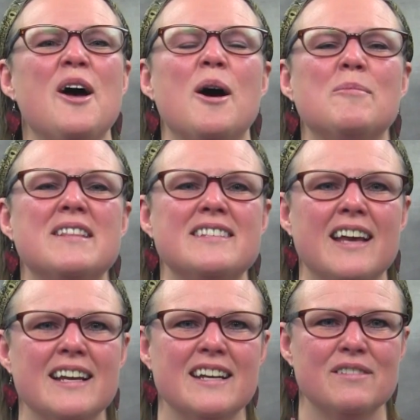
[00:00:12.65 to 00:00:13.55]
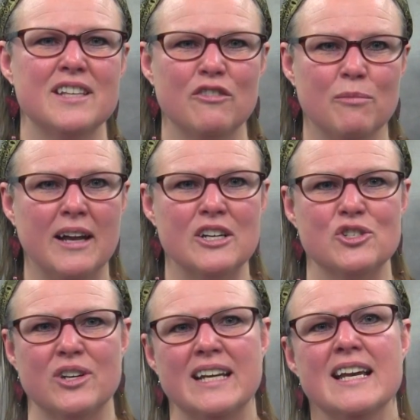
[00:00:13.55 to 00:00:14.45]
Um, but the side of self
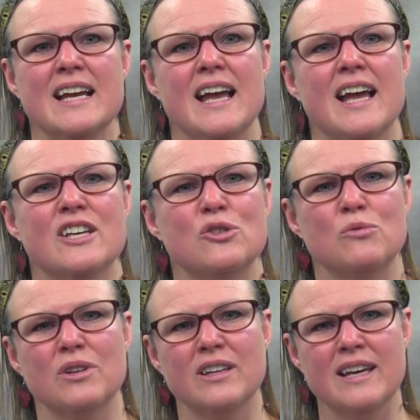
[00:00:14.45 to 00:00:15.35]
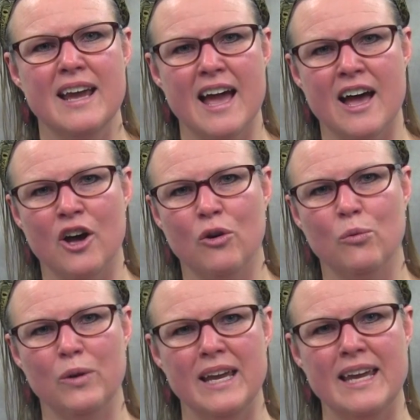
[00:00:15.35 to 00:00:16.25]
monitoring is really how
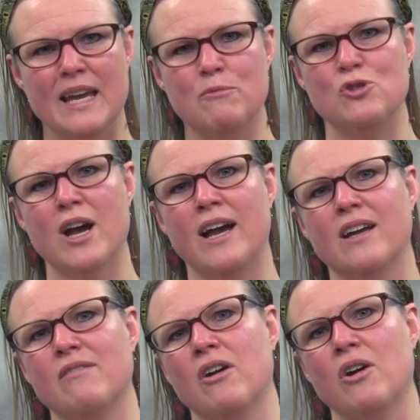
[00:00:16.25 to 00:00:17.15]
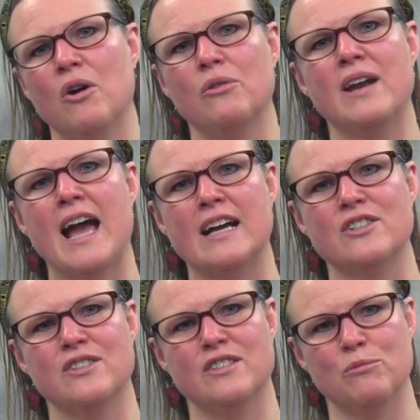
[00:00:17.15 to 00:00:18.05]
we keep track of our own
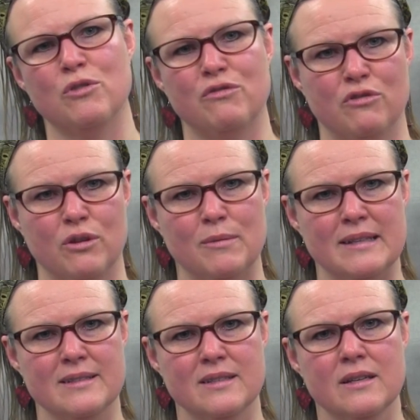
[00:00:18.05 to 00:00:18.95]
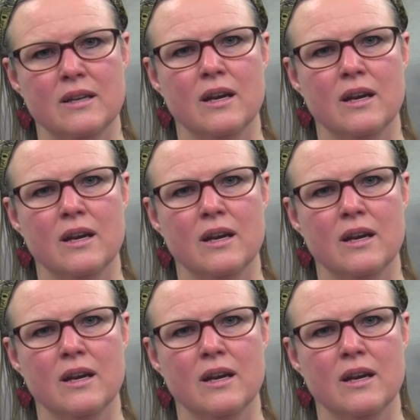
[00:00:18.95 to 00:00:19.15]
actions and performance.